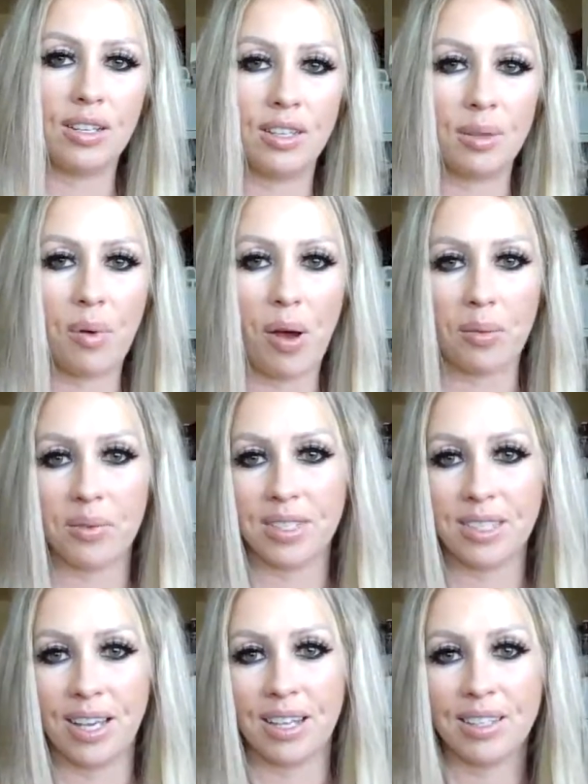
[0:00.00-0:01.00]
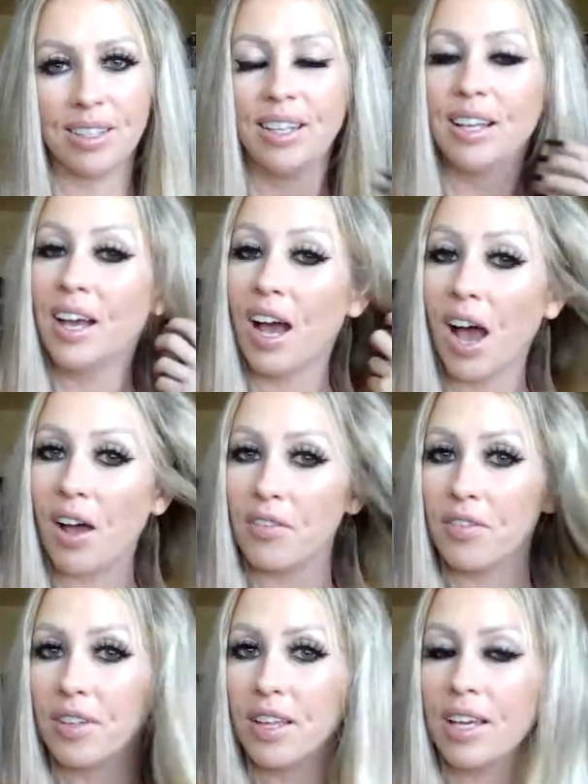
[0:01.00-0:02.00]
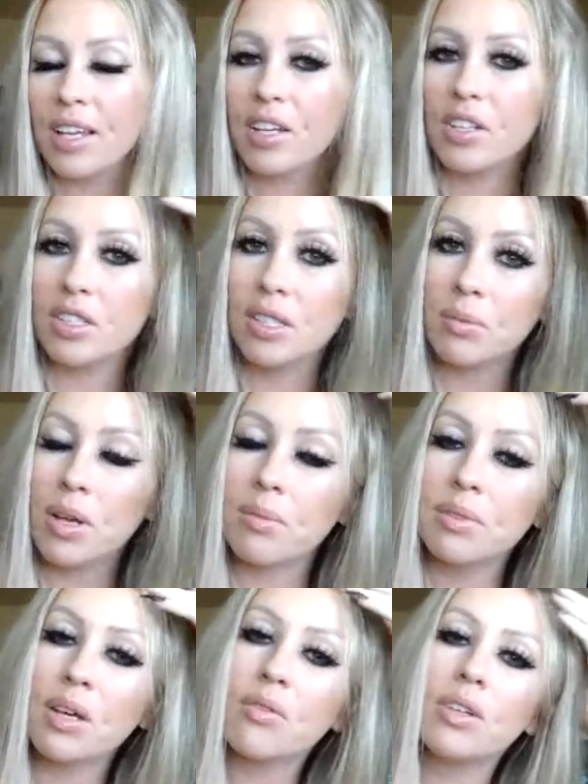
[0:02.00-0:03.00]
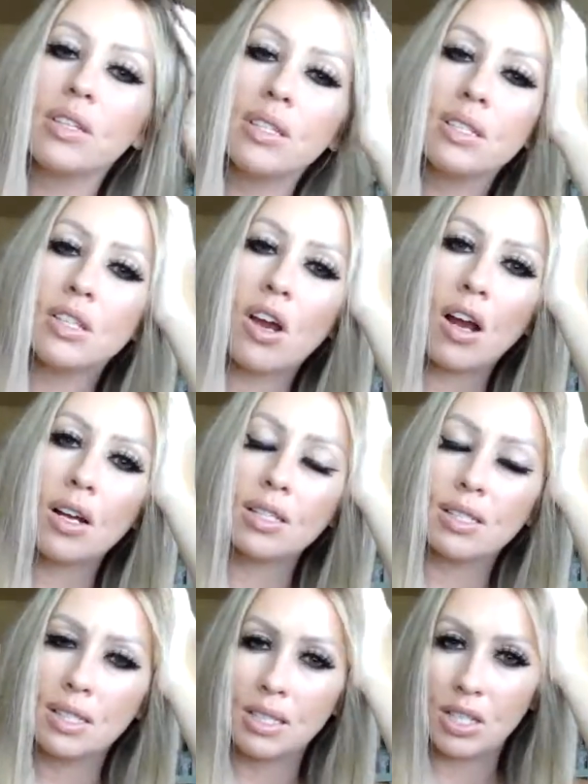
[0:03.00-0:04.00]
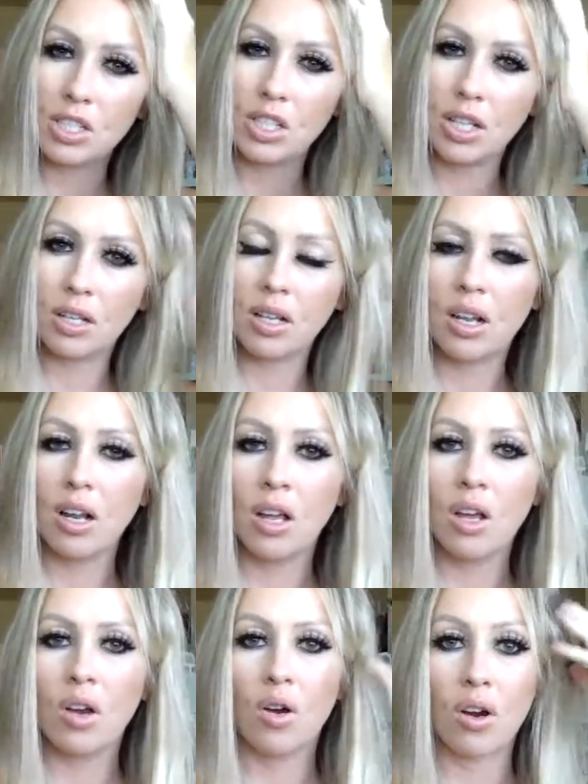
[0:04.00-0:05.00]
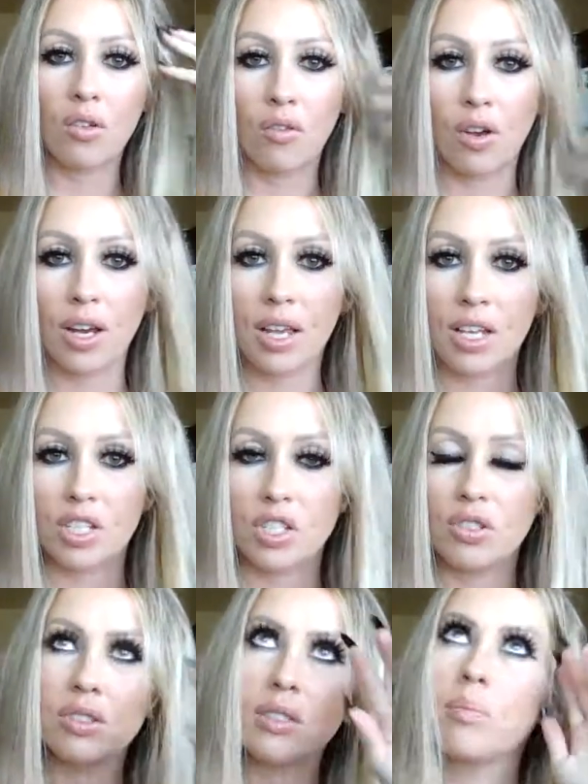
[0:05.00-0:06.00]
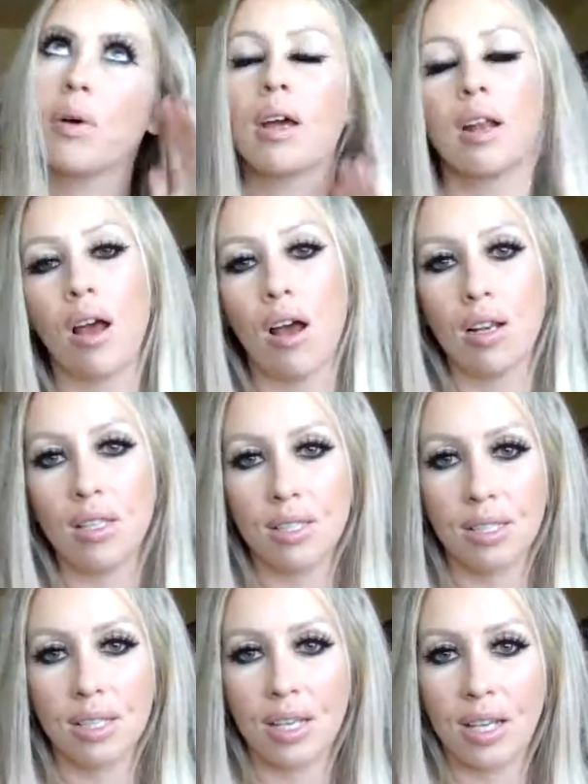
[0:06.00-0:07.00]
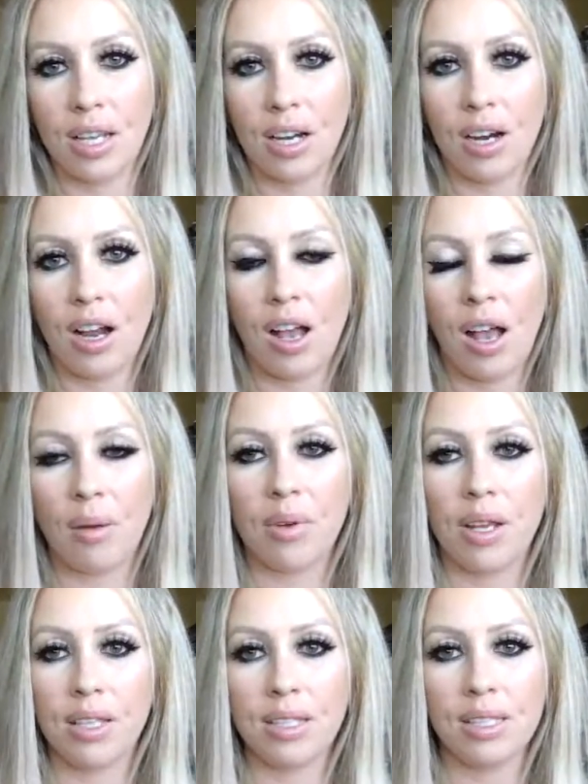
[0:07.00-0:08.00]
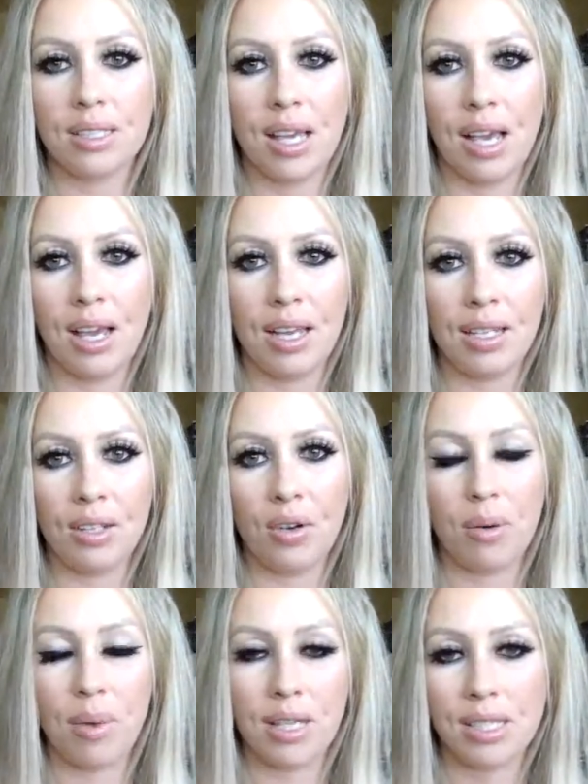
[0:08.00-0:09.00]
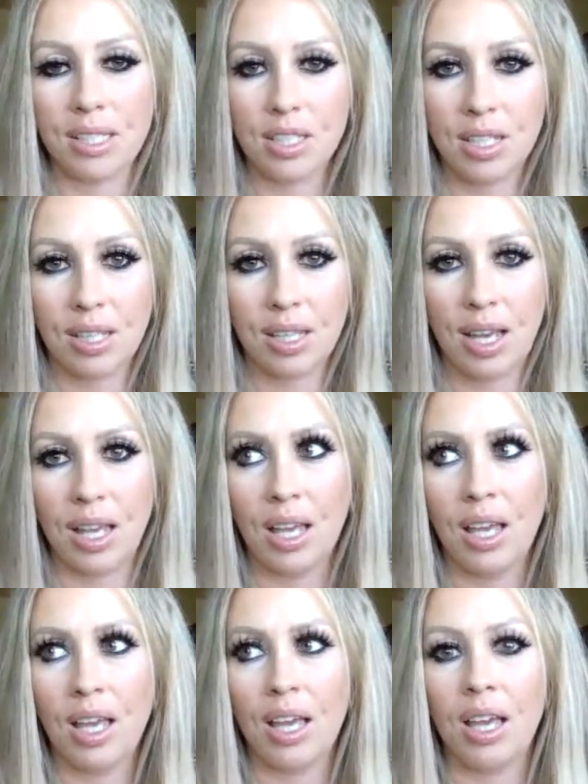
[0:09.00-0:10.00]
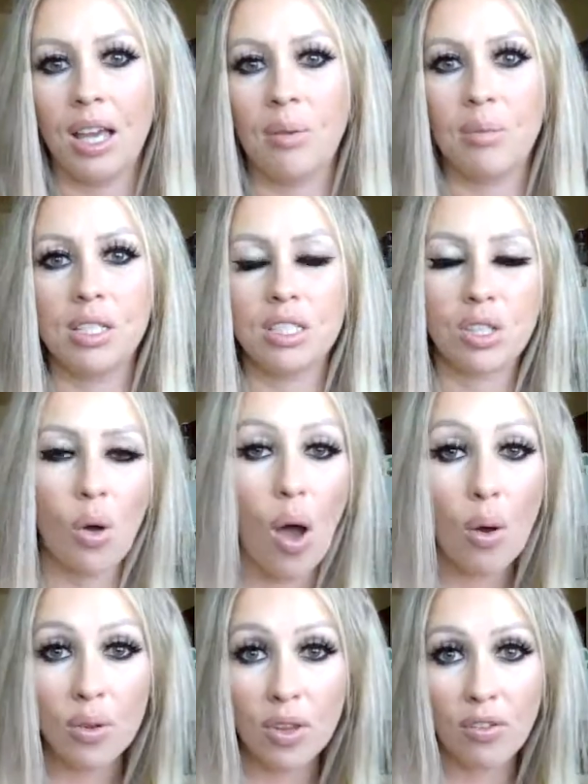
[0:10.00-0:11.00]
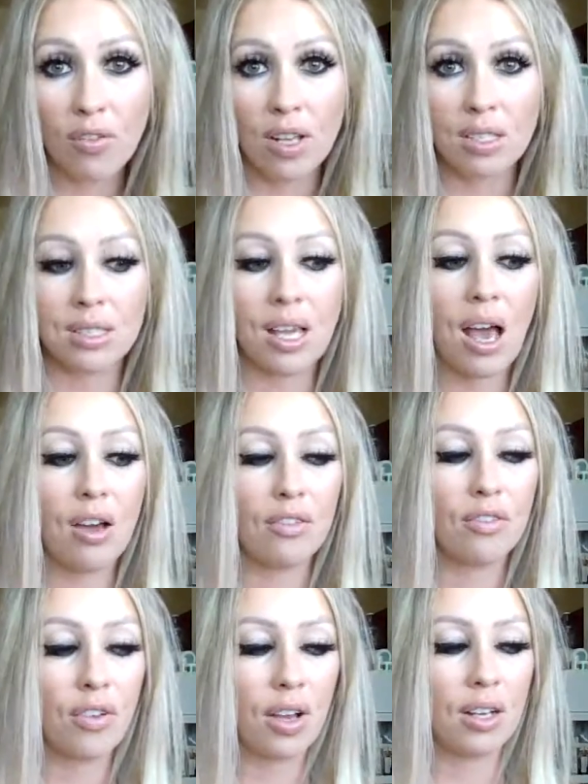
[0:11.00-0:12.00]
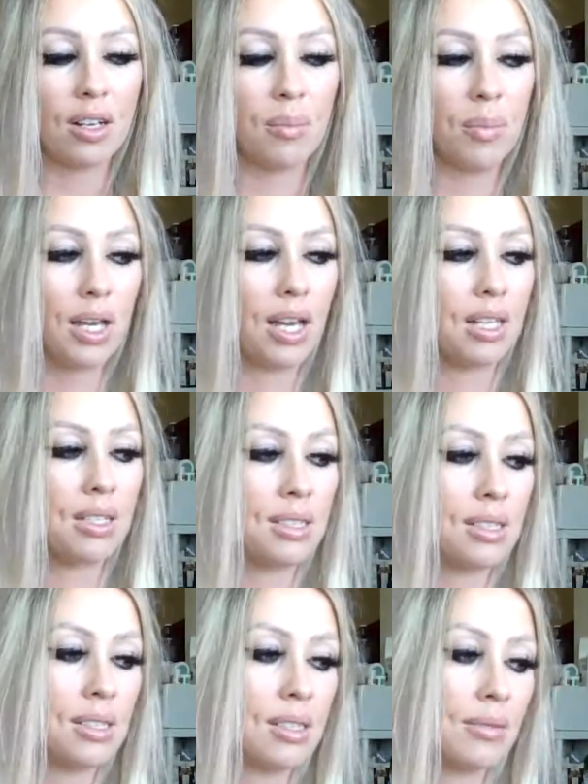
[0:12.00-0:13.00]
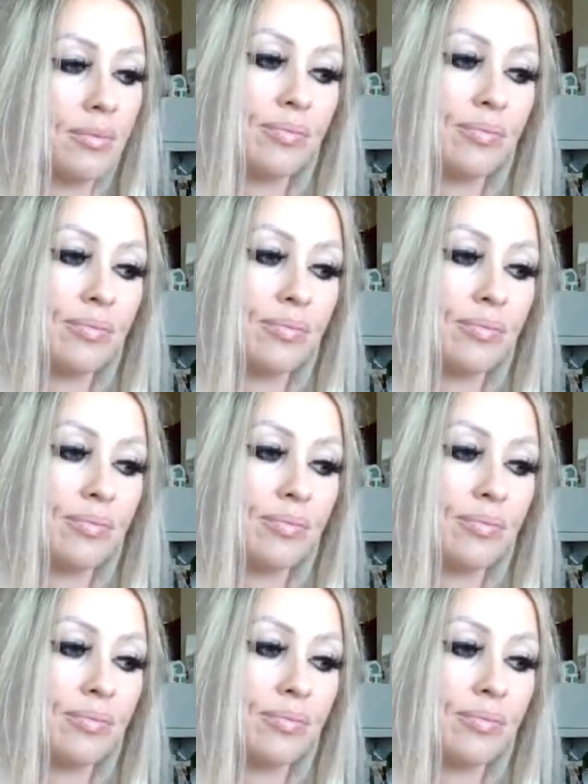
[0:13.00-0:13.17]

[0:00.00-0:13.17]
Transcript: at the bottom of the deck. I feel like sometimes I read this card as addiction or avoiding issues. But honestly, here I'm getting this hint or message that like it means go out with your friends, have fun because